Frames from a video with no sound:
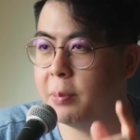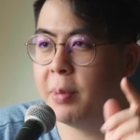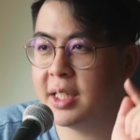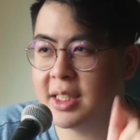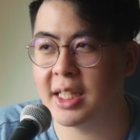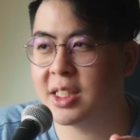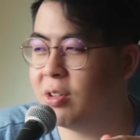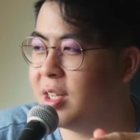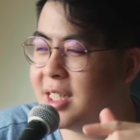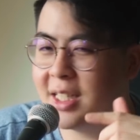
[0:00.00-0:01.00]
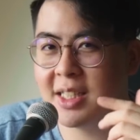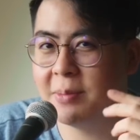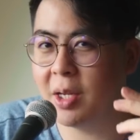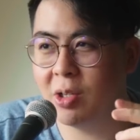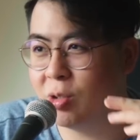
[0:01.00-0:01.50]
But just as long as it doesn't
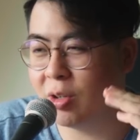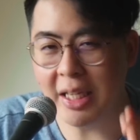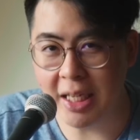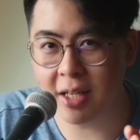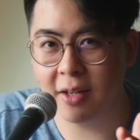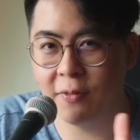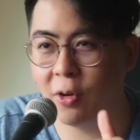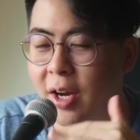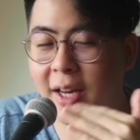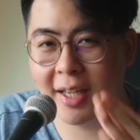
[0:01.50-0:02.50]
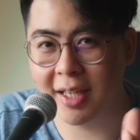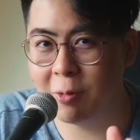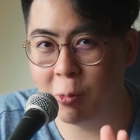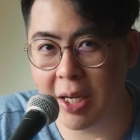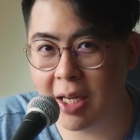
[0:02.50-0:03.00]
make you not eat for an entire
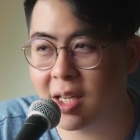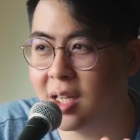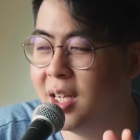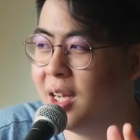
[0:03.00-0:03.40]
week,